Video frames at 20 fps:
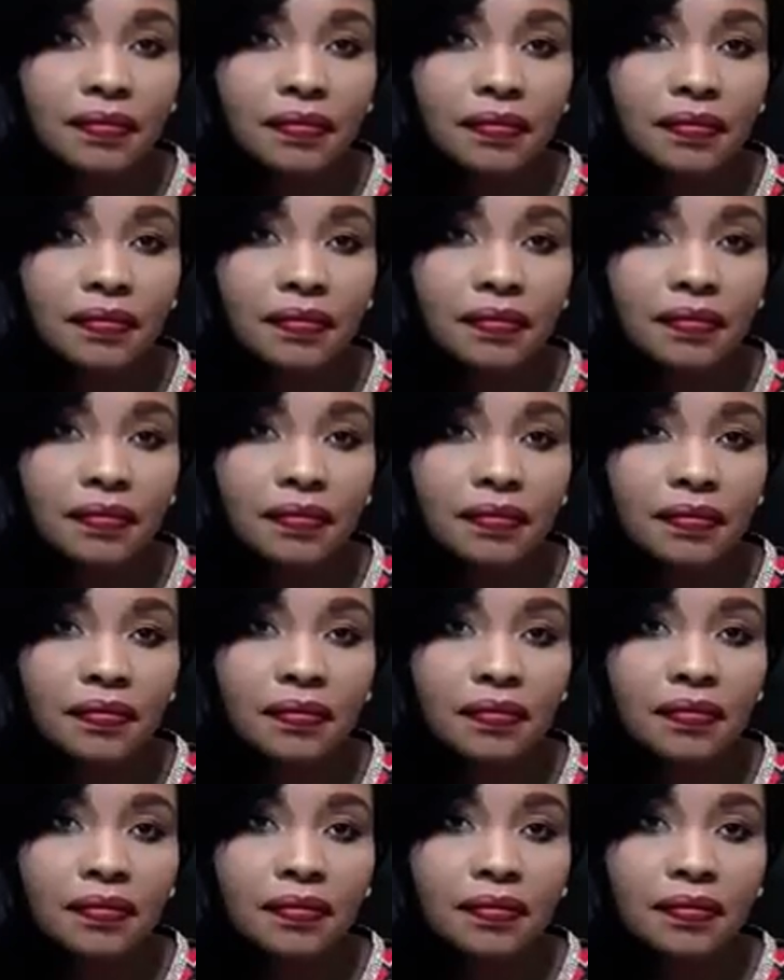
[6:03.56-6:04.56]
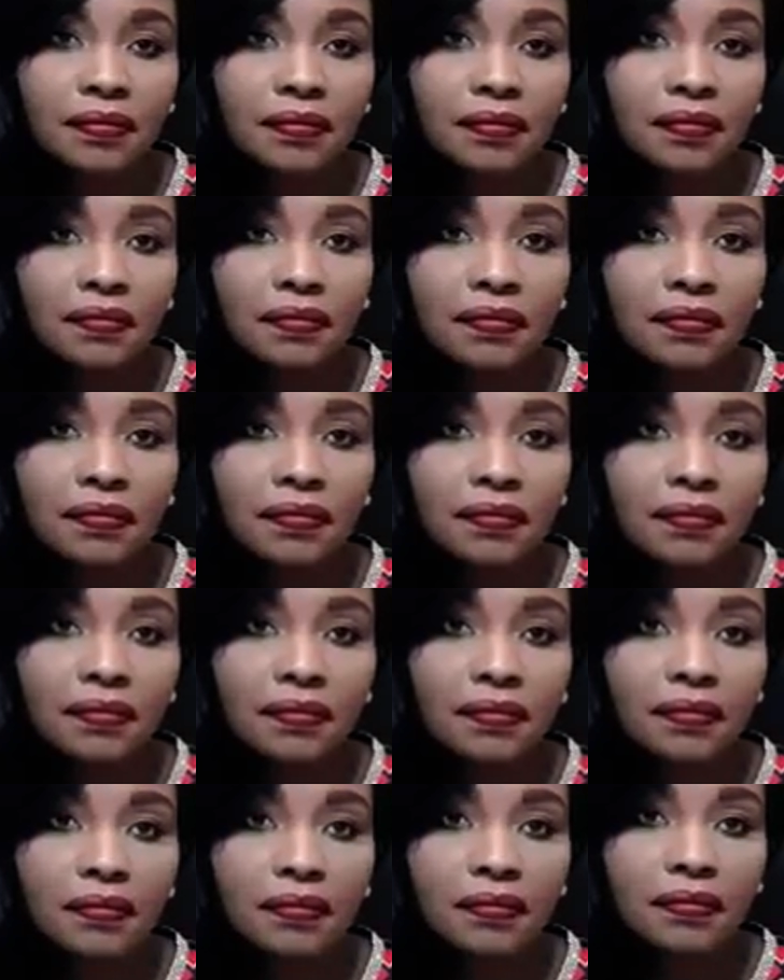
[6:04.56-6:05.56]

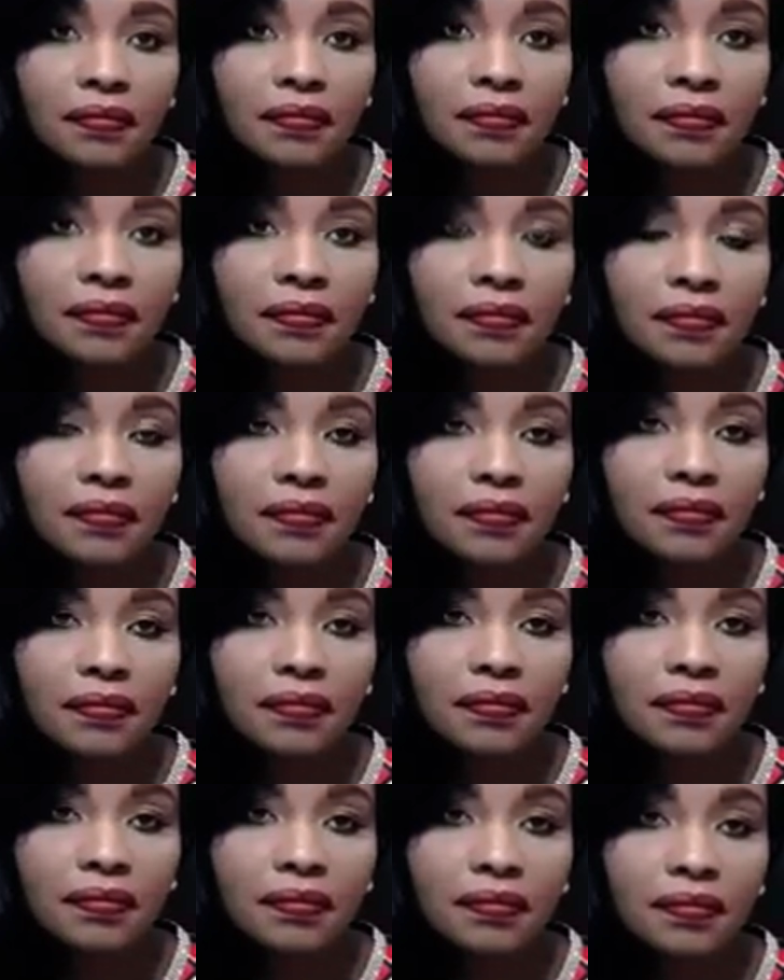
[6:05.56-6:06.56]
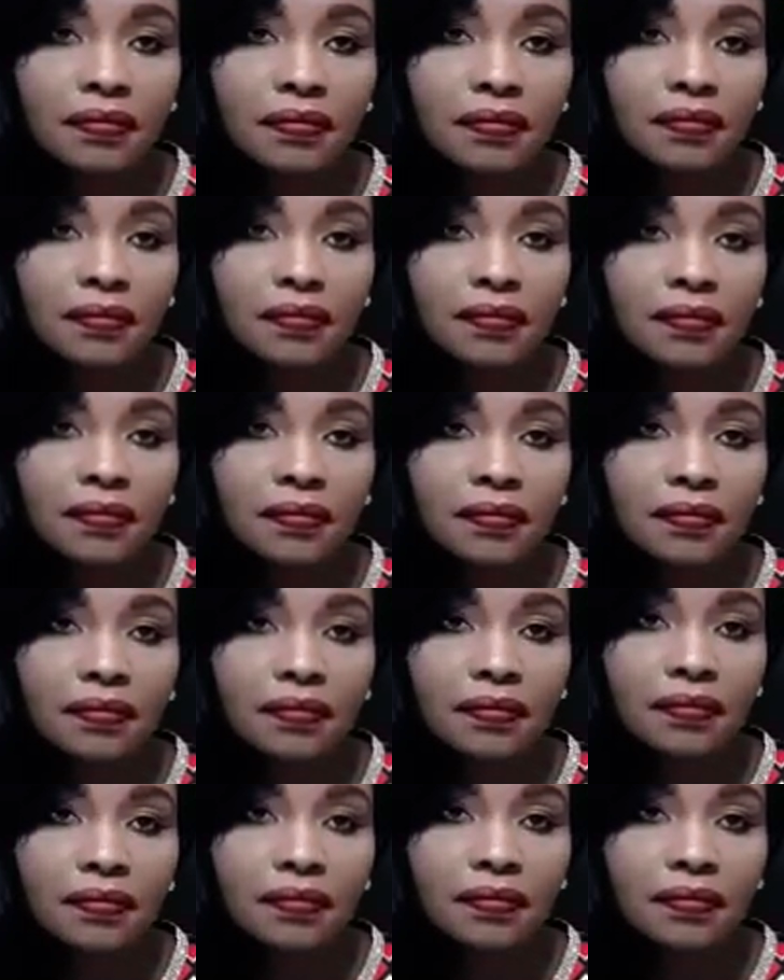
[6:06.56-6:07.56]

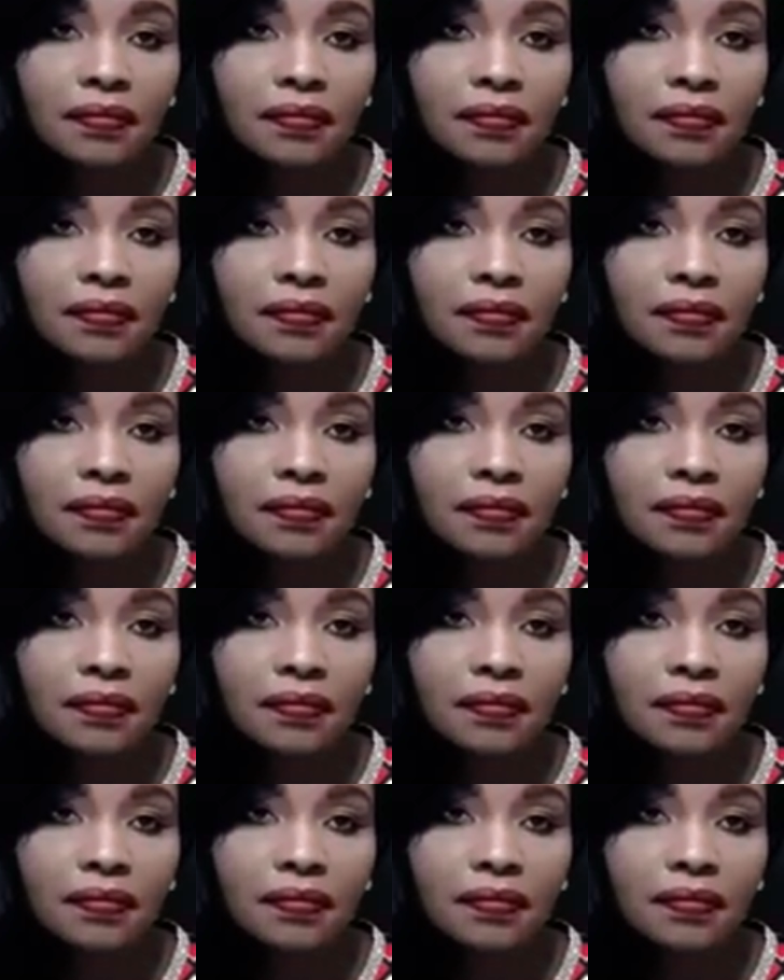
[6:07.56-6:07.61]
[no speech]